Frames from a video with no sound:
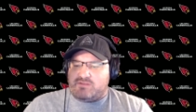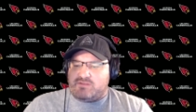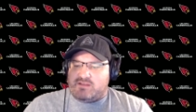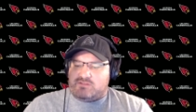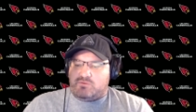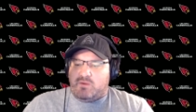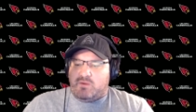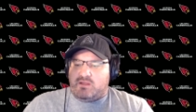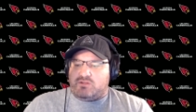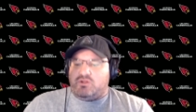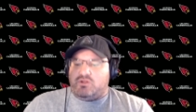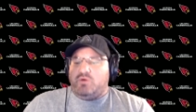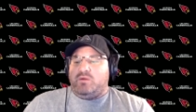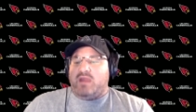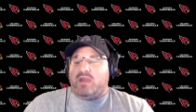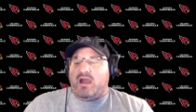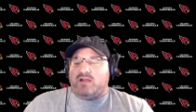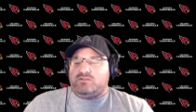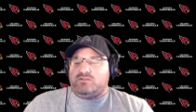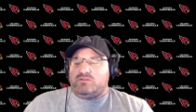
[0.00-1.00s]
This week, two
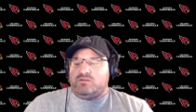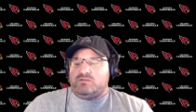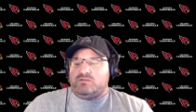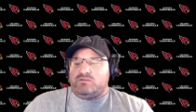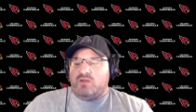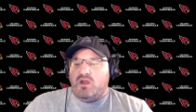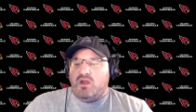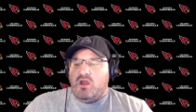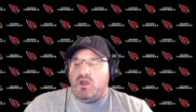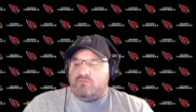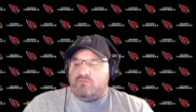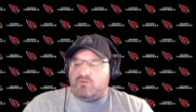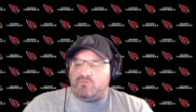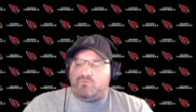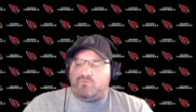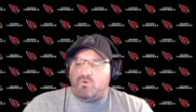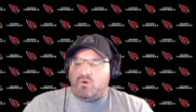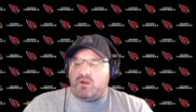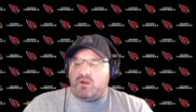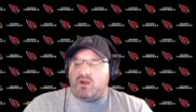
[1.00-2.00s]
catches for
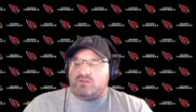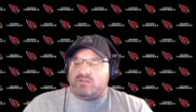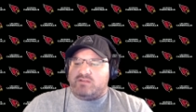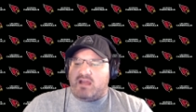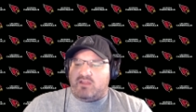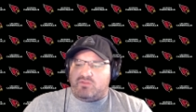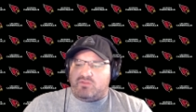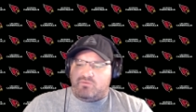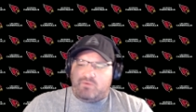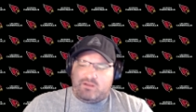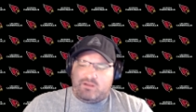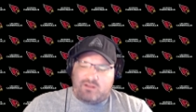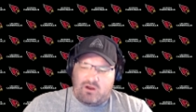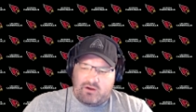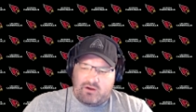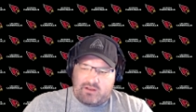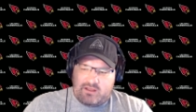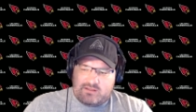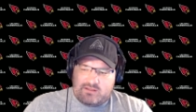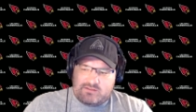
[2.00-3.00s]
four yards, had three
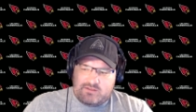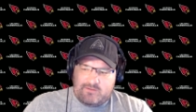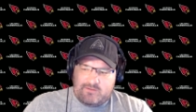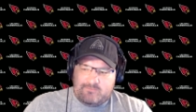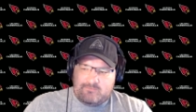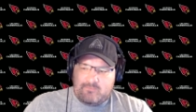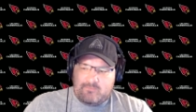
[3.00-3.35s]
targets.